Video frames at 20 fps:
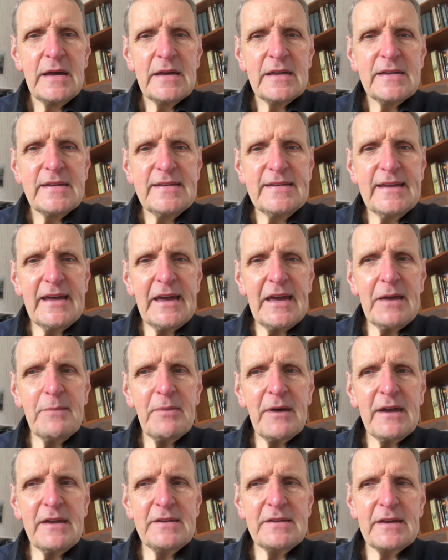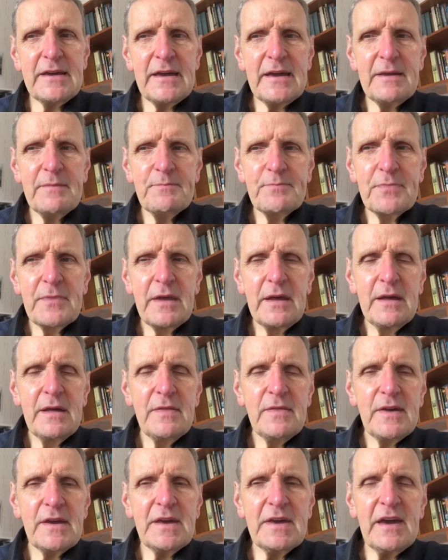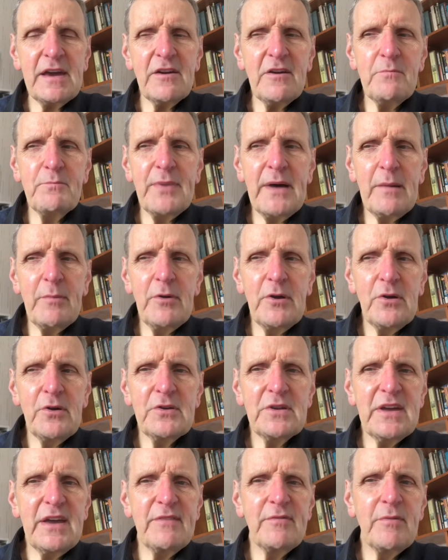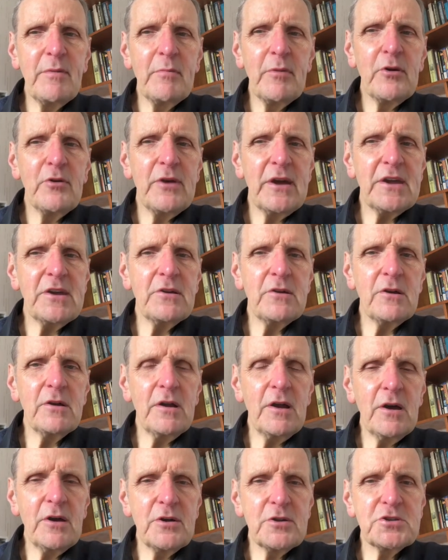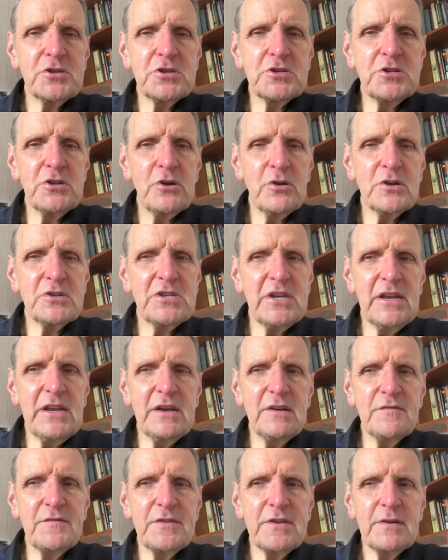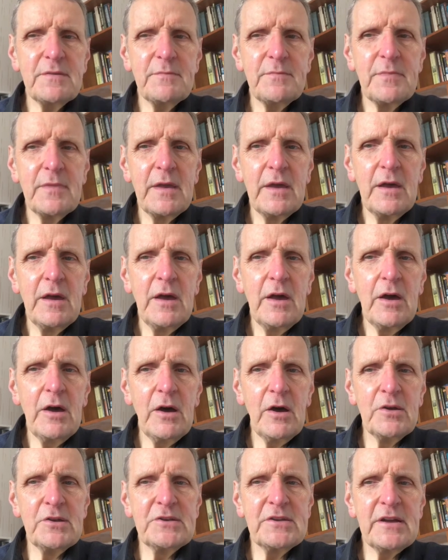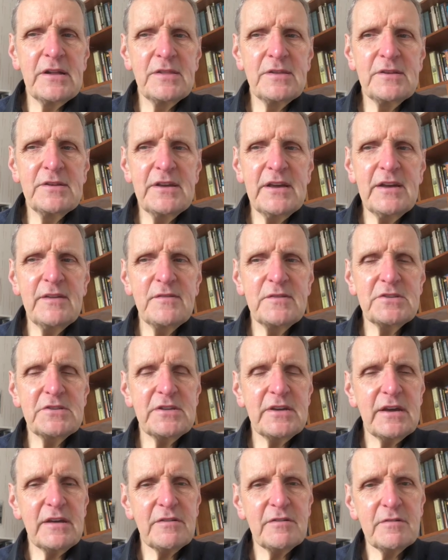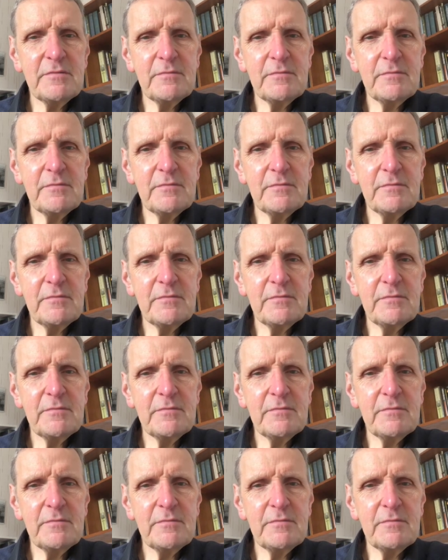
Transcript: Day by day, the king of Babylon gave him a regular allowance as long as he lived, until the day of his death.